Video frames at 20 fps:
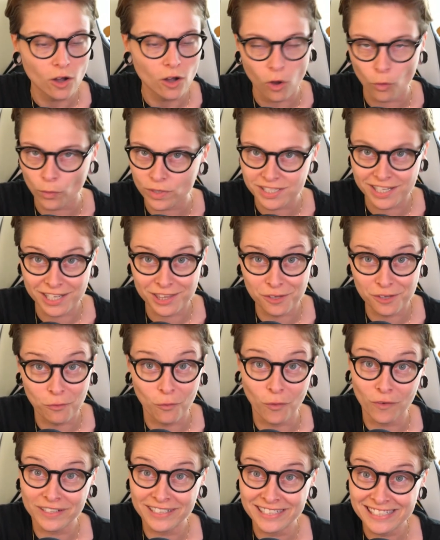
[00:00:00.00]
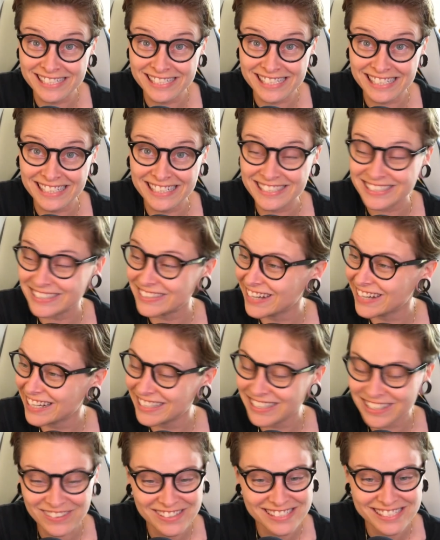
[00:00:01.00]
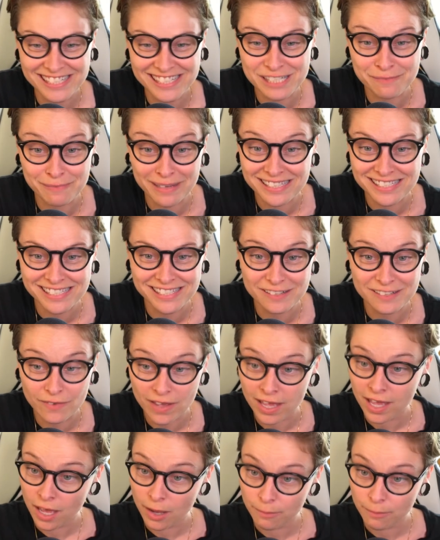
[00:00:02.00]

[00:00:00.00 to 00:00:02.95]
Always get the warranty, dude. I know it's expensive,